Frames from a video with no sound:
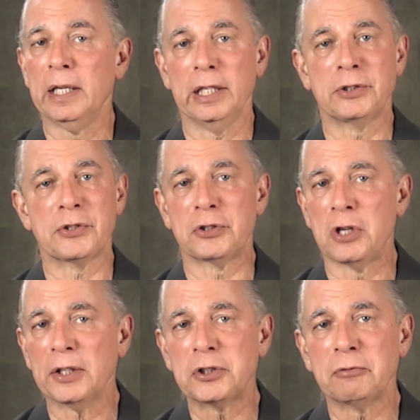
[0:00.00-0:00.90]
It does
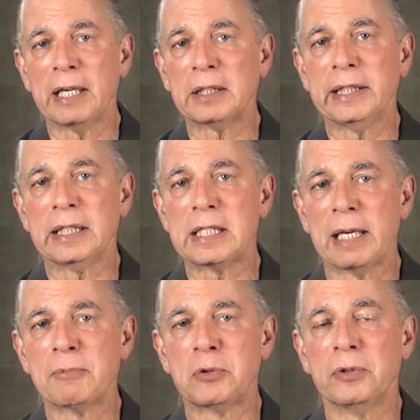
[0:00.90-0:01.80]
not directly
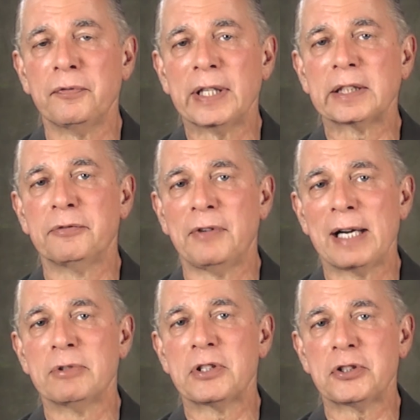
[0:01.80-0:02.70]
attempt to affect the
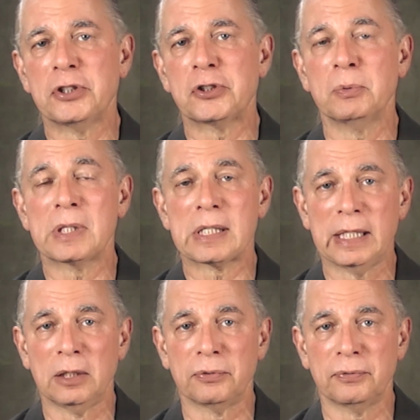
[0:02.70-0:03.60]
fibrinous tissue
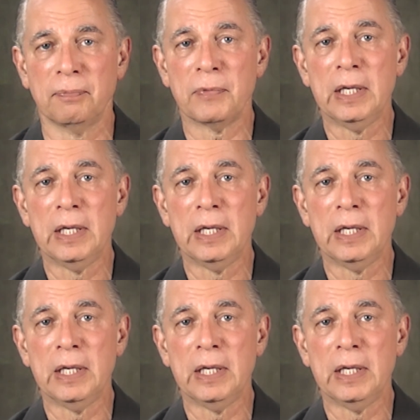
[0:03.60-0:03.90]
itself.